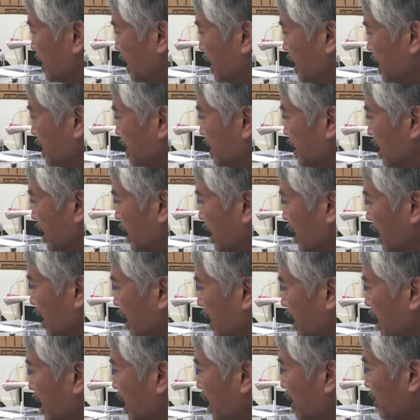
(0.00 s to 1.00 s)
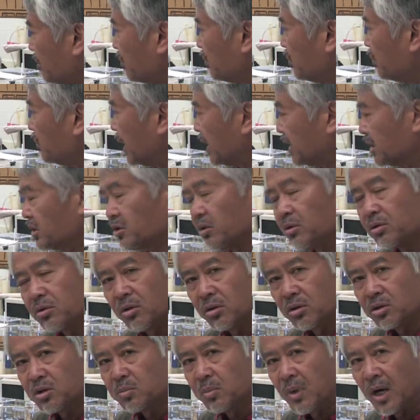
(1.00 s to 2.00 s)
then based on
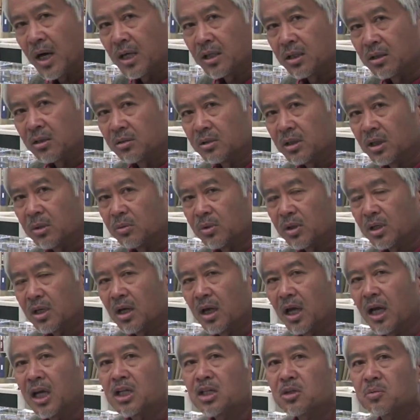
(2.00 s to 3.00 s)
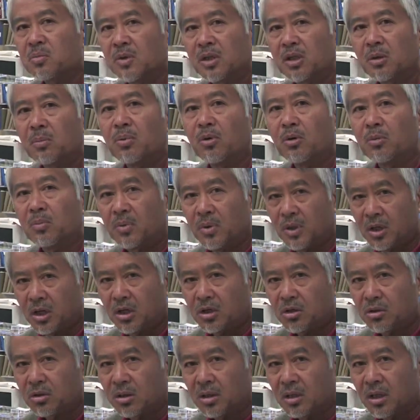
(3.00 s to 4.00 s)
those models, then we can estimate the
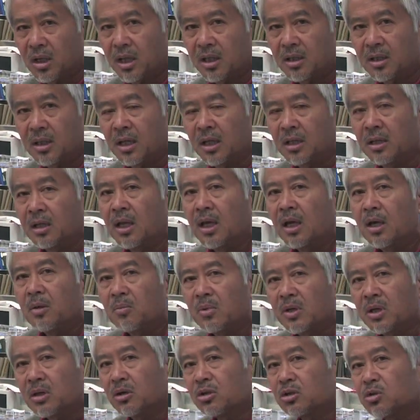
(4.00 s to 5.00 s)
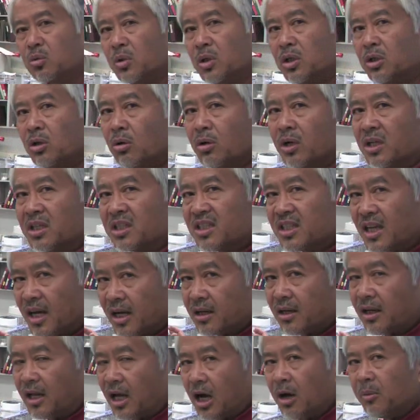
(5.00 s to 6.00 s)
population. Then because we know
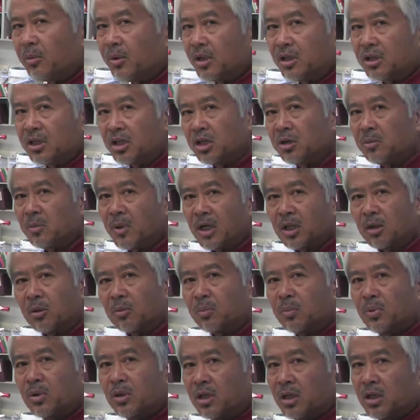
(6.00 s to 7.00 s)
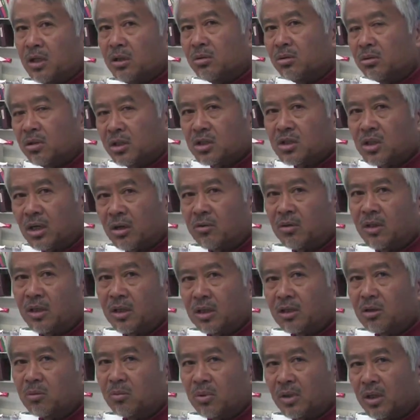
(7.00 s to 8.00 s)
exactly how many termites to put into this
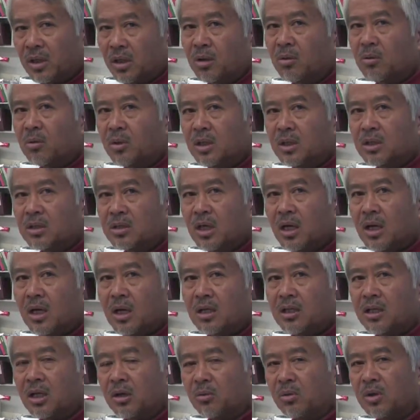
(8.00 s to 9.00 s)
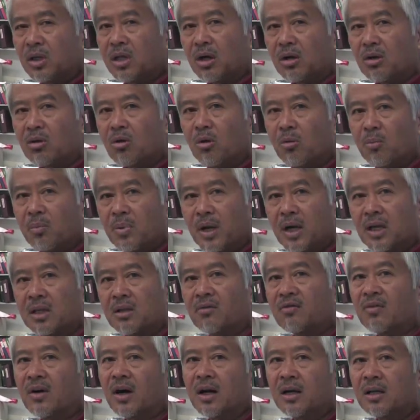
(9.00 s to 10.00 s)
arena to begin with, then we can compare
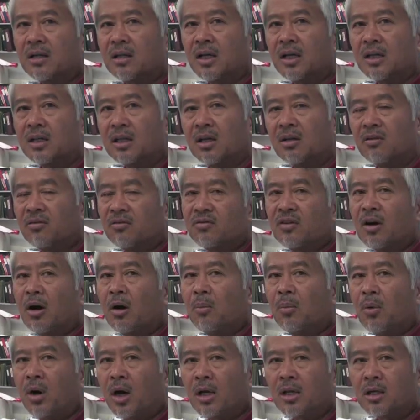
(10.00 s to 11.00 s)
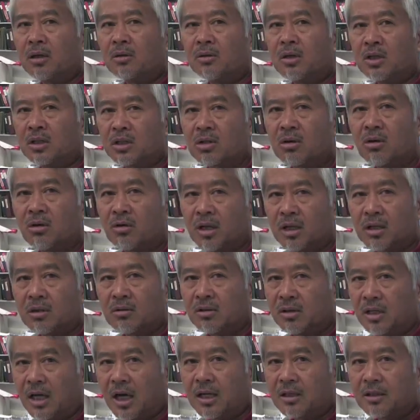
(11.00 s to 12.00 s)
to validate if our model is correct
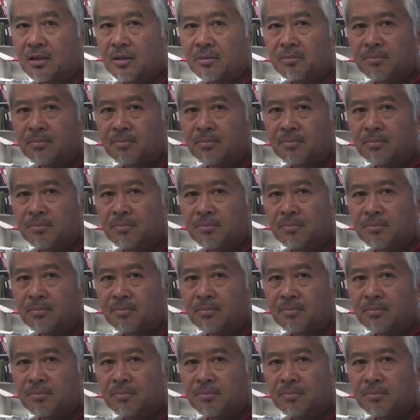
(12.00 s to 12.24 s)
or not.